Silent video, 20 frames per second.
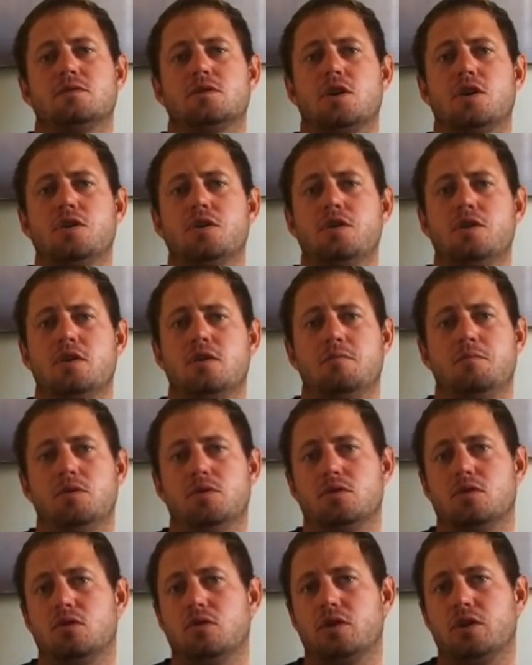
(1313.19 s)
So be
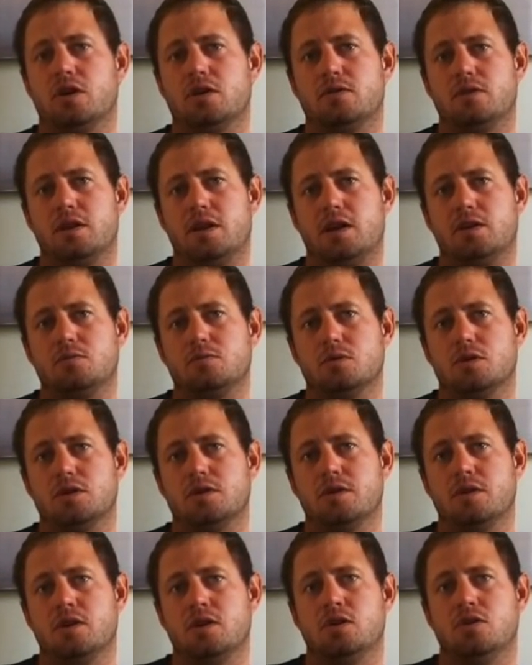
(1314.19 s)
on the lookout for that one.